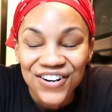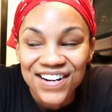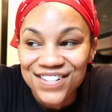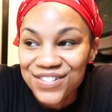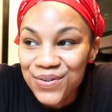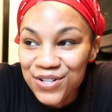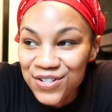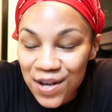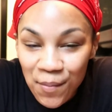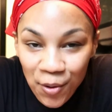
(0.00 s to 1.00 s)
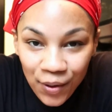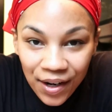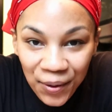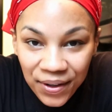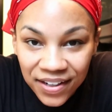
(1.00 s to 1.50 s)
All right, so I just got my
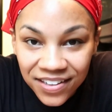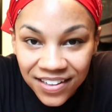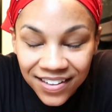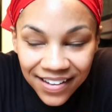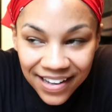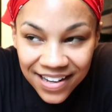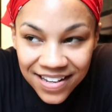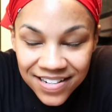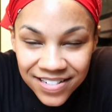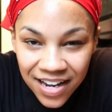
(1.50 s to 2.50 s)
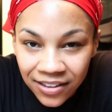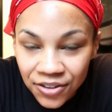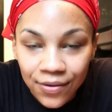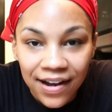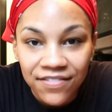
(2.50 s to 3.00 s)
workout in and I
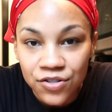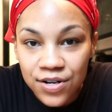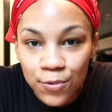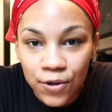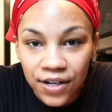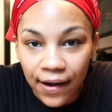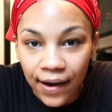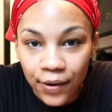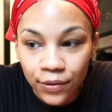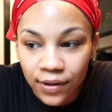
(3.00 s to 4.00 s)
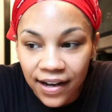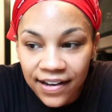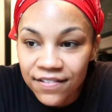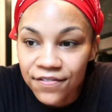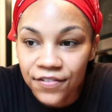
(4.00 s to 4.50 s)
don't know, after I work out,
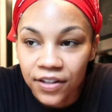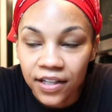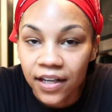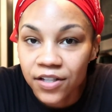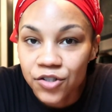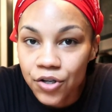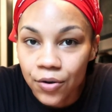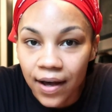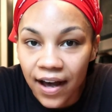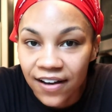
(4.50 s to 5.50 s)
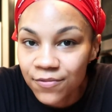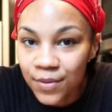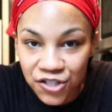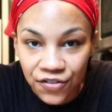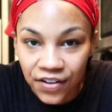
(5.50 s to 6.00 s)
I feel like I don't have
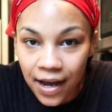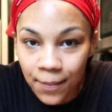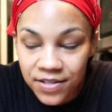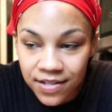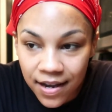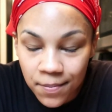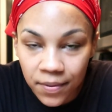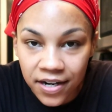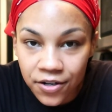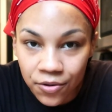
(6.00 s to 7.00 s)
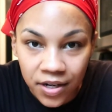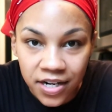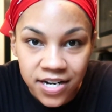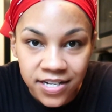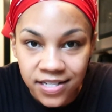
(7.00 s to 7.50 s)
much of an appetite, but I know that
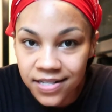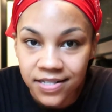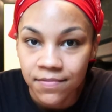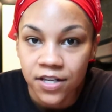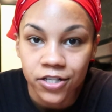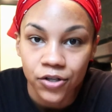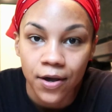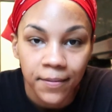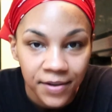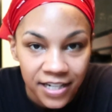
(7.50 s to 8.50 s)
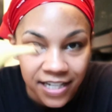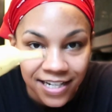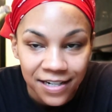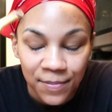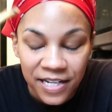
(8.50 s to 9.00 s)
I need to eat something, so I'm gonna
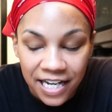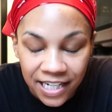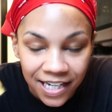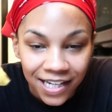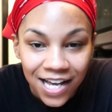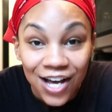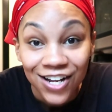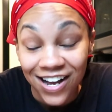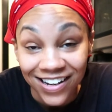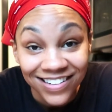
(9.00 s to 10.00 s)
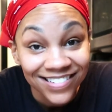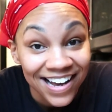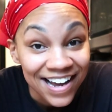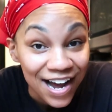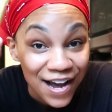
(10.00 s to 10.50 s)
eat a banana. Not gonna
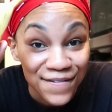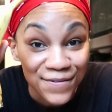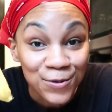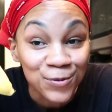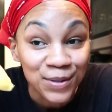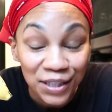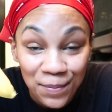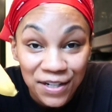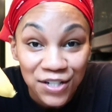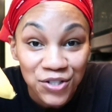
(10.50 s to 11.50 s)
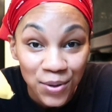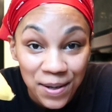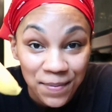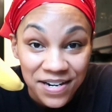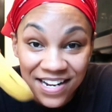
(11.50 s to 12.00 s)
lie, I have really been
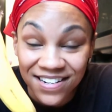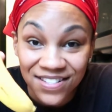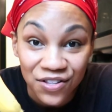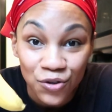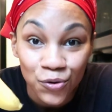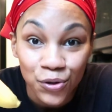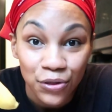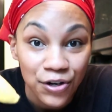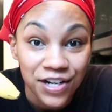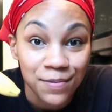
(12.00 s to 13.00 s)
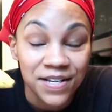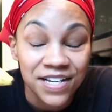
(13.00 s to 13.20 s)
enjoying bananas on the Whole 30